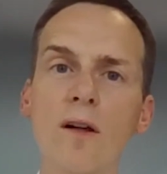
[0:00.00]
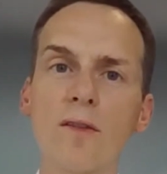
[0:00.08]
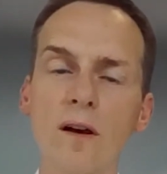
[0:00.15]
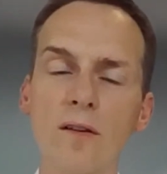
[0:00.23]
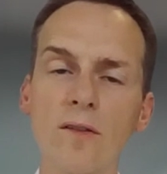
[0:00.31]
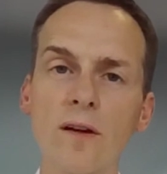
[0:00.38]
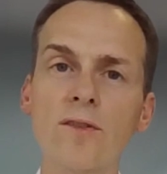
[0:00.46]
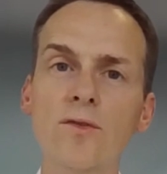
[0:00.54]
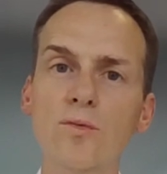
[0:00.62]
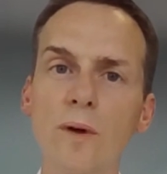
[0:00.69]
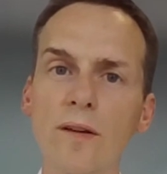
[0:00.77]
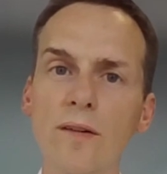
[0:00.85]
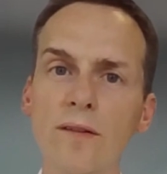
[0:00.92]
And as
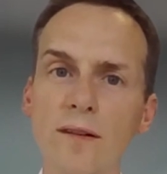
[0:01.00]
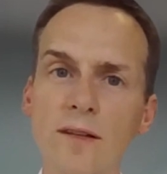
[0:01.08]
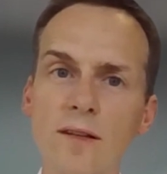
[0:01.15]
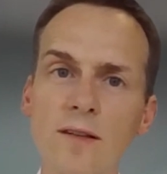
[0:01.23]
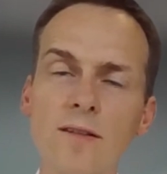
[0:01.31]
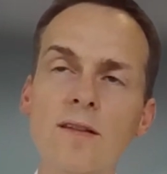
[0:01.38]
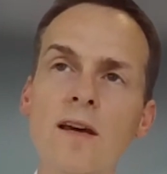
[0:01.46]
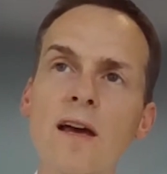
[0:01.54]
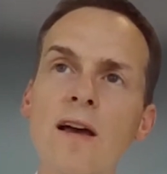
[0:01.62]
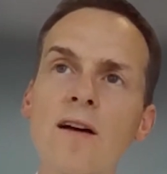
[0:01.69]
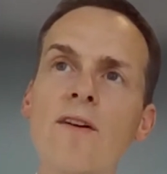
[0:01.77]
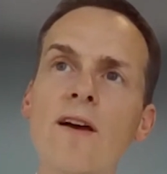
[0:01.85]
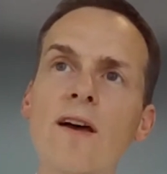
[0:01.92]
you were saying it,
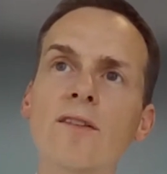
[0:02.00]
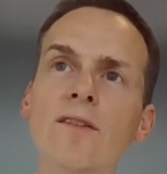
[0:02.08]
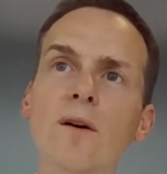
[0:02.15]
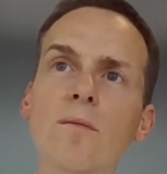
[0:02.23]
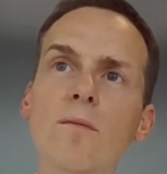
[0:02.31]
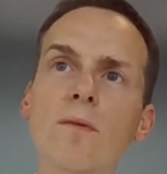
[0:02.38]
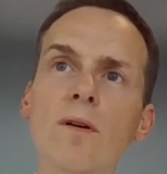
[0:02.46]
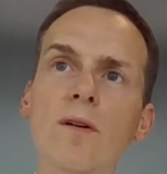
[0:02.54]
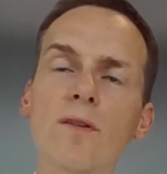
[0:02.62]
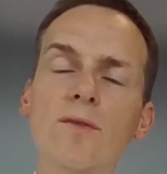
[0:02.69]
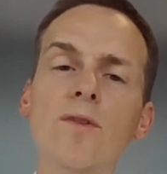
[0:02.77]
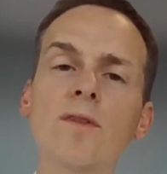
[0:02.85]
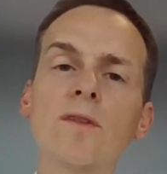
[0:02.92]
there's some
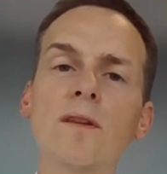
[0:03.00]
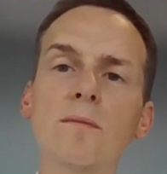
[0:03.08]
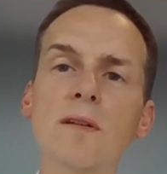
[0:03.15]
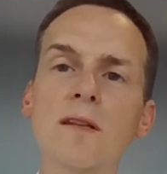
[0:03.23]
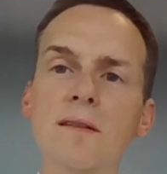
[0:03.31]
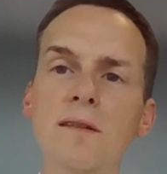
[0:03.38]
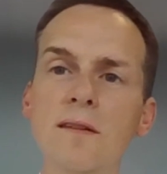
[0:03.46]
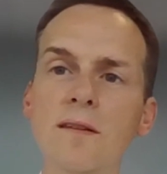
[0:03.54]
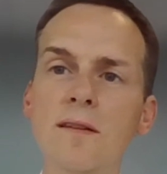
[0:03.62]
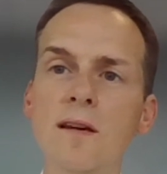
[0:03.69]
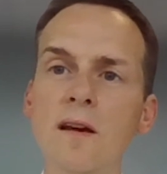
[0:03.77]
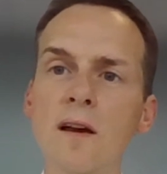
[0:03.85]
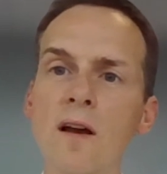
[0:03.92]

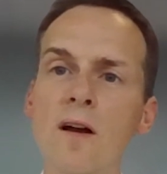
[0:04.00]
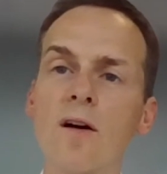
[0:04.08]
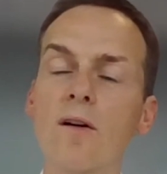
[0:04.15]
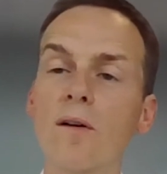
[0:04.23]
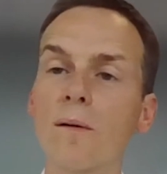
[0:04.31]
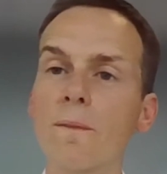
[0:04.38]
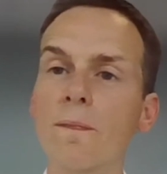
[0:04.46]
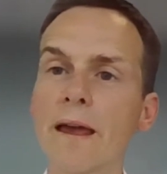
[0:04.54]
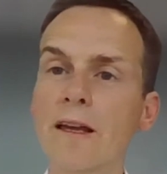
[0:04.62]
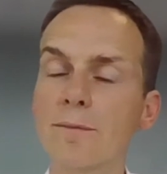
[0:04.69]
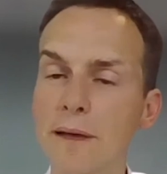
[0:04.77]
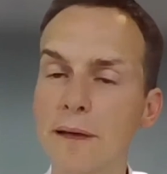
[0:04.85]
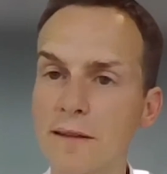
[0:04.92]
sustainability
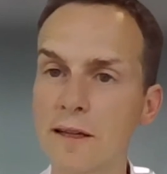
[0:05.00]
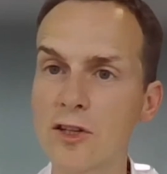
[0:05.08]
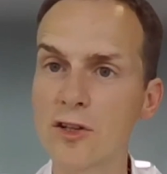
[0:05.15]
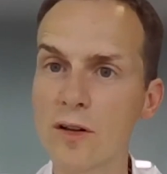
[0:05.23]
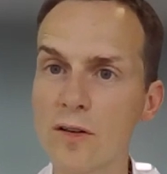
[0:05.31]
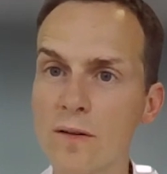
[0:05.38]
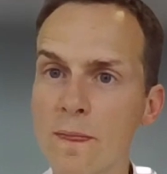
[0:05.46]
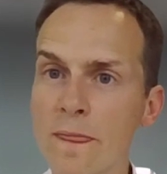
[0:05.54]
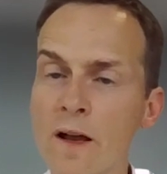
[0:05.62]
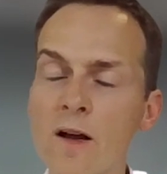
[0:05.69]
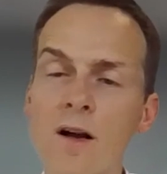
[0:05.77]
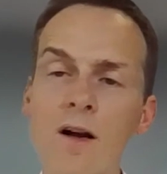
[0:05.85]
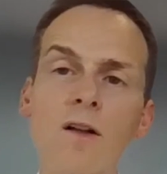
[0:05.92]
expectation,
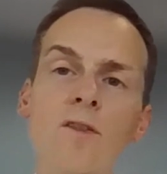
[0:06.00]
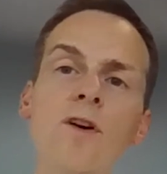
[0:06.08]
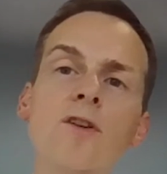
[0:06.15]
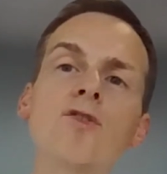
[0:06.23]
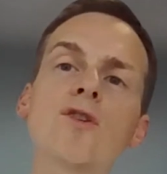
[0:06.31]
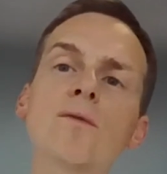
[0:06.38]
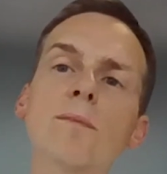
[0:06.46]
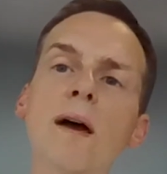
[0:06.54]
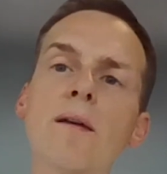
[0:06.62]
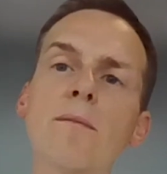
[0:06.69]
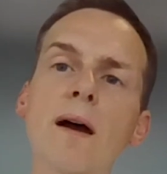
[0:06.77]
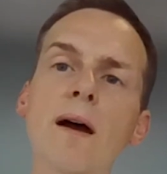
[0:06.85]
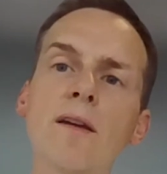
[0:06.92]
not just
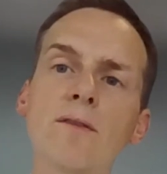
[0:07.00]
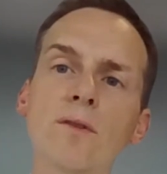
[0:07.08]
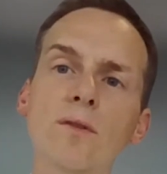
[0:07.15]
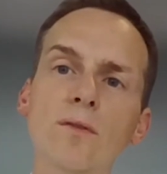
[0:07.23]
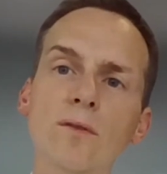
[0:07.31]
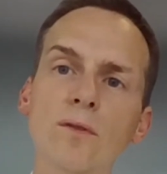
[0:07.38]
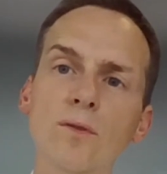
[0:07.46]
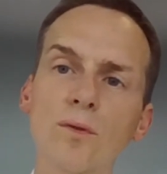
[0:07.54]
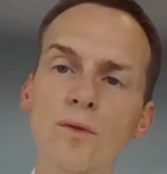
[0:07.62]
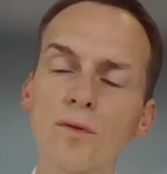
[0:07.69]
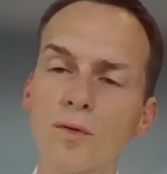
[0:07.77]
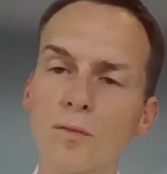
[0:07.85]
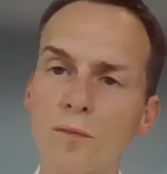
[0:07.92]
by the
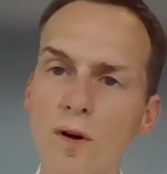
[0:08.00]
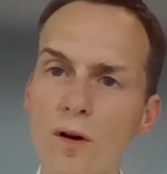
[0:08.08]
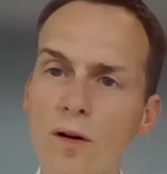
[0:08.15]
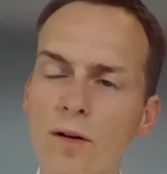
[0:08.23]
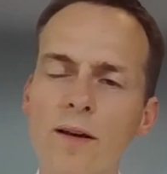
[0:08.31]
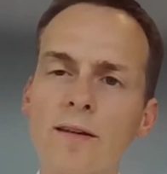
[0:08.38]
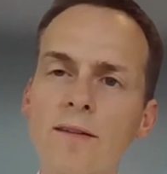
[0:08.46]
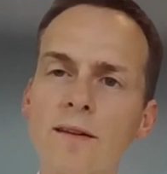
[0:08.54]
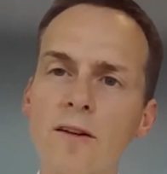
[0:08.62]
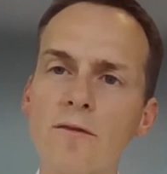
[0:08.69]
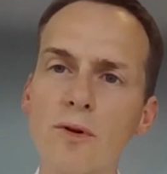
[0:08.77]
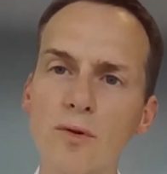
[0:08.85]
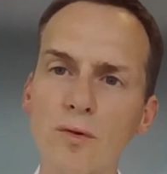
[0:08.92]
consumer
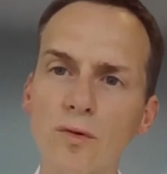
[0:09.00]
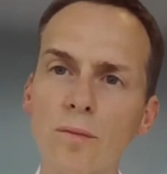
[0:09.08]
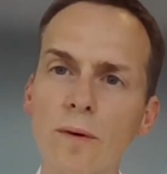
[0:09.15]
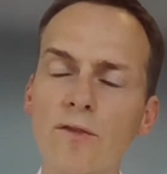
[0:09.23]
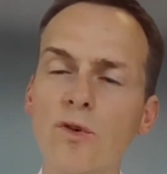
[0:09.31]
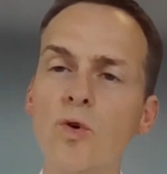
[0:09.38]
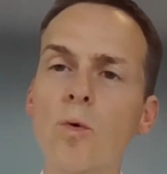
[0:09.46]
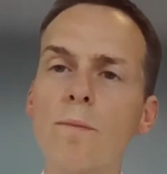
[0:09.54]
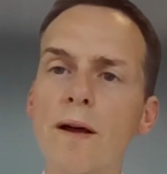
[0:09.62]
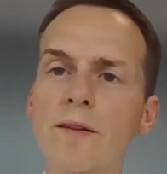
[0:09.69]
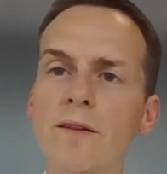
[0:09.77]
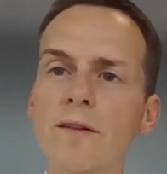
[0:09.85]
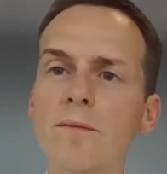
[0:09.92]
itself, but also by the
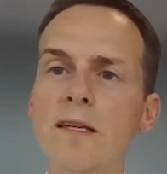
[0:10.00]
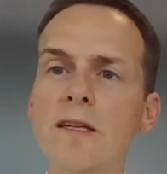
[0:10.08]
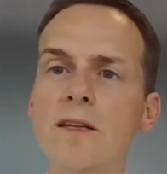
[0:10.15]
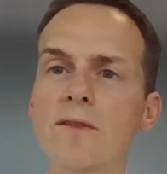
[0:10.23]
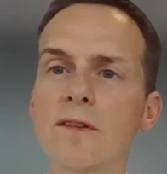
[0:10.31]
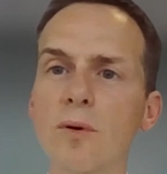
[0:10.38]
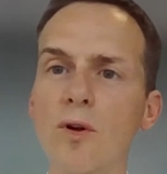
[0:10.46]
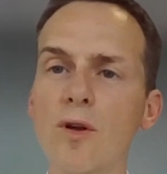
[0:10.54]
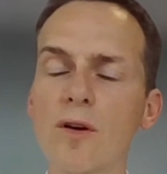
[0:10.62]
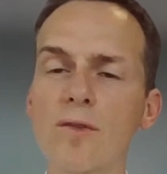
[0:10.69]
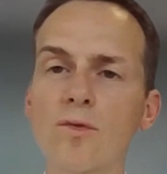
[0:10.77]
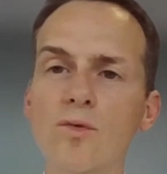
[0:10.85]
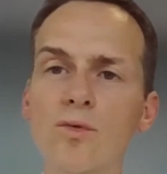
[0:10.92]
companies making these
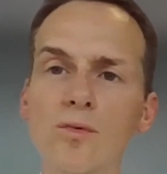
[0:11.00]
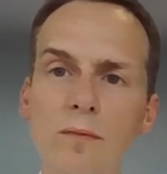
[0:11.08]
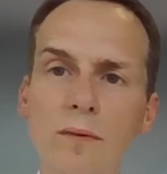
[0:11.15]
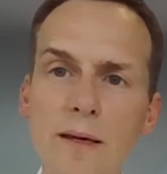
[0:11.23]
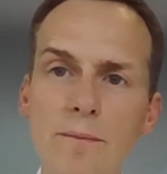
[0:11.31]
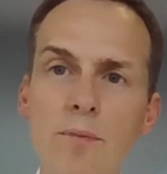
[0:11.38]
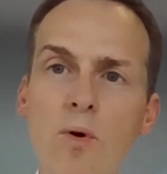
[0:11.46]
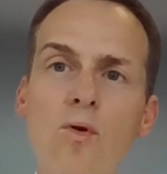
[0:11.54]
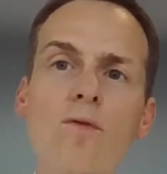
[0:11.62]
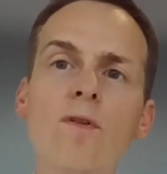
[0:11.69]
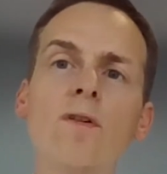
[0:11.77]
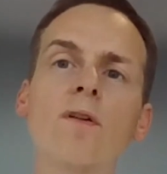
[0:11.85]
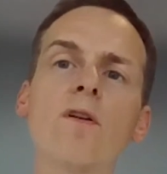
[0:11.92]
products to
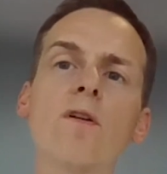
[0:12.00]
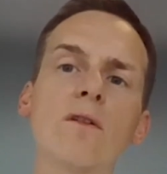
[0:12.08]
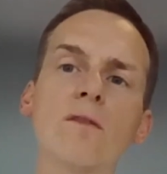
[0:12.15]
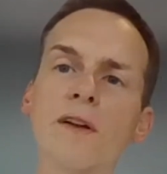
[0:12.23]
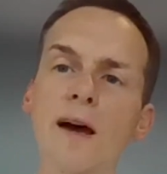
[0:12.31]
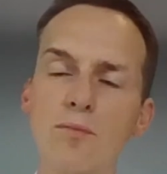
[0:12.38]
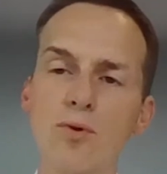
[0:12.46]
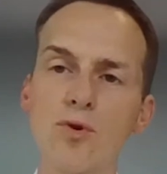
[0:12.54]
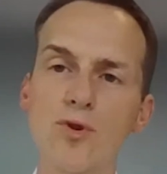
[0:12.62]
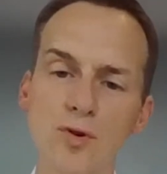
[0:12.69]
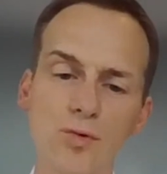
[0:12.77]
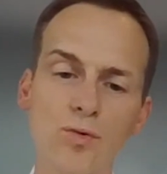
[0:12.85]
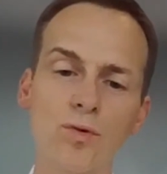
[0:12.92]
improve their
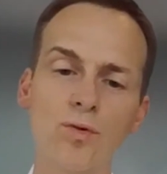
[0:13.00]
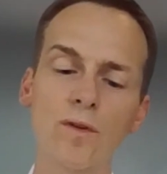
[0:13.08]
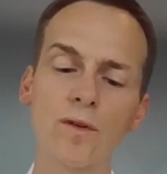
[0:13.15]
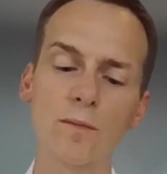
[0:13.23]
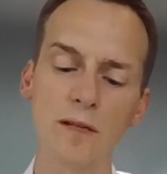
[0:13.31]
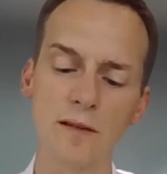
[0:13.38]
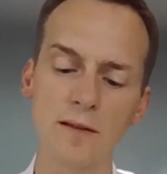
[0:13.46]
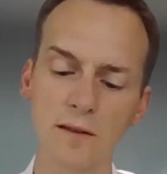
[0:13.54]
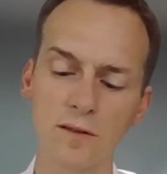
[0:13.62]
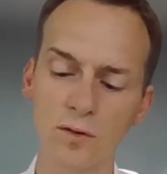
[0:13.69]
approach to sustainability.